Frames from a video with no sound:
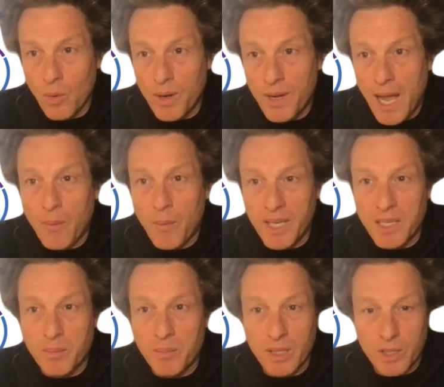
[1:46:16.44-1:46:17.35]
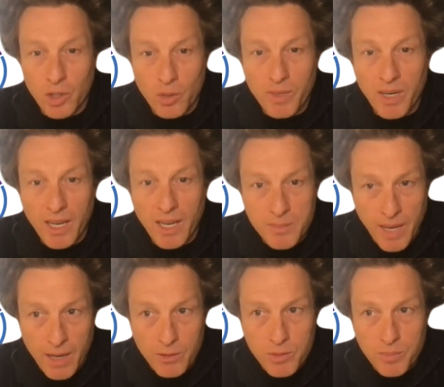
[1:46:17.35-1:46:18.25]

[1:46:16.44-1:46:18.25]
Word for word: now we need to build a humanized mouse